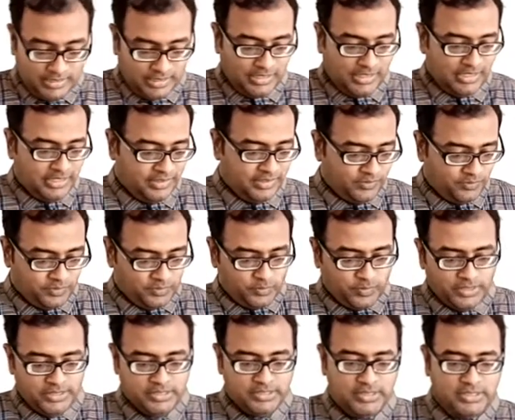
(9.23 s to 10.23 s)
Hi
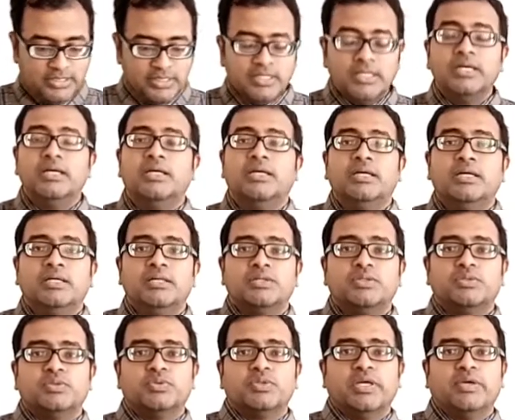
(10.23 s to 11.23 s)
everyone,
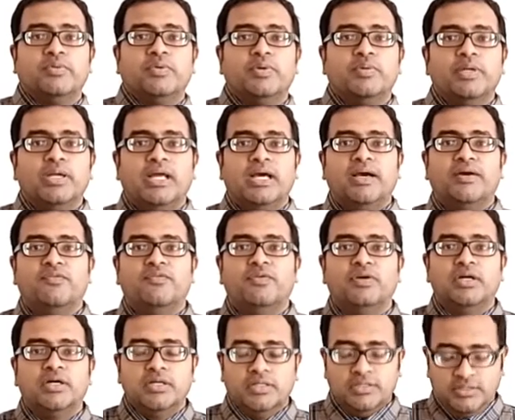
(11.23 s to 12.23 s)
today we will have
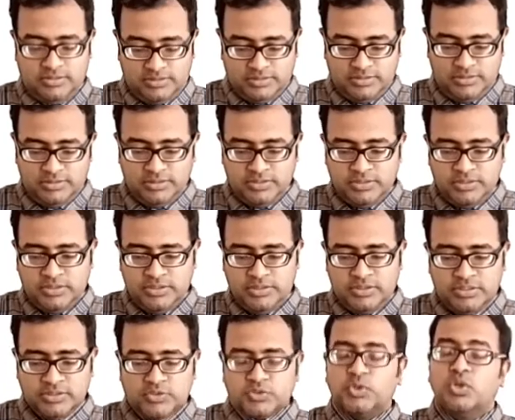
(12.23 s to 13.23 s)
a
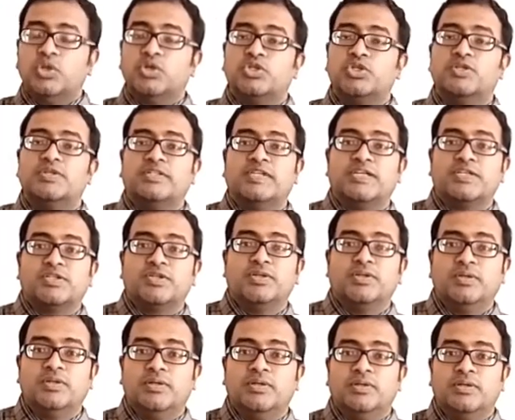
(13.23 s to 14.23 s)
solution
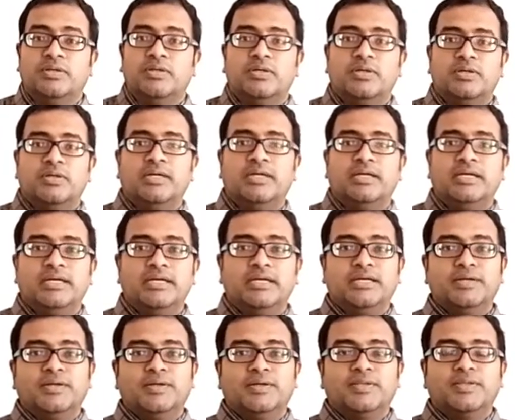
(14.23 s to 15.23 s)
session.
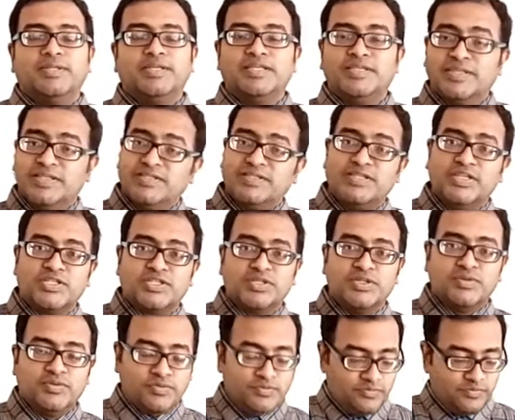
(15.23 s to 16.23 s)
In this
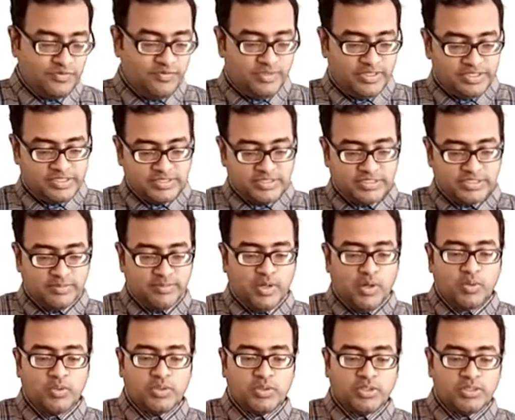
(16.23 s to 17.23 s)
session we will discuss
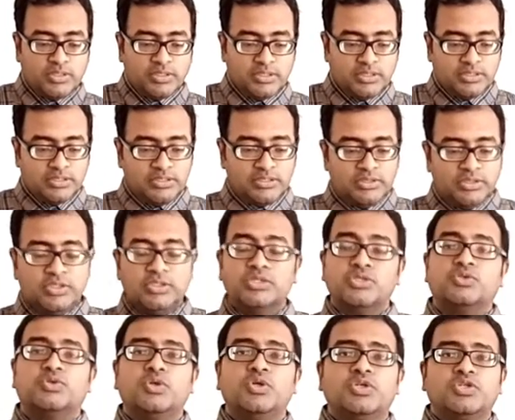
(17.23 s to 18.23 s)
about the
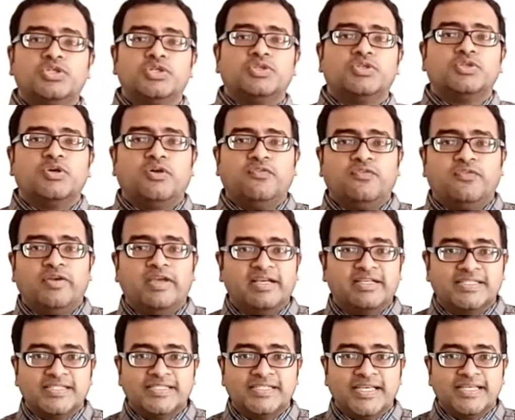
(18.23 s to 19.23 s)
solutions of
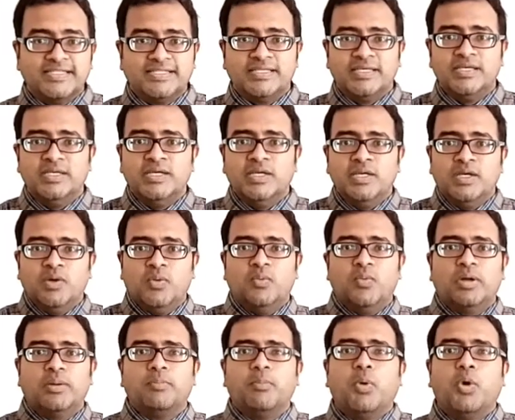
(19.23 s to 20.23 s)
exercise
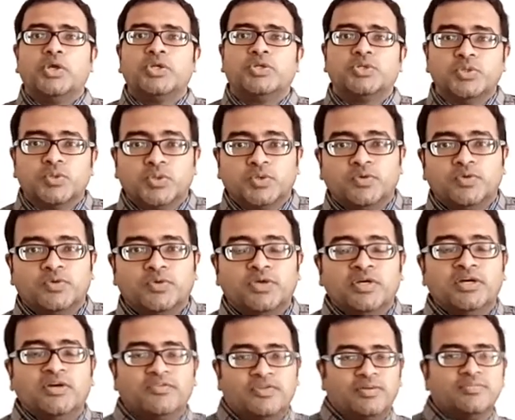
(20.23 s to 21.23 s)
1.2
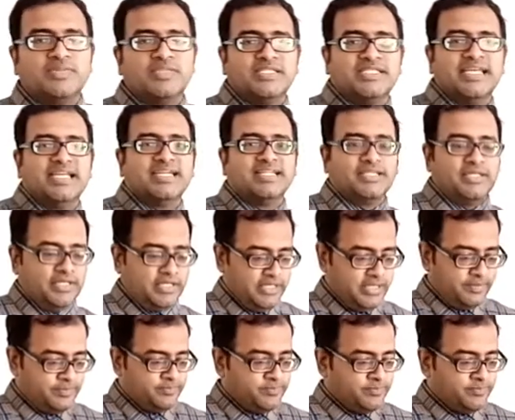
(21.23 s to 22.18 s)
from set theory.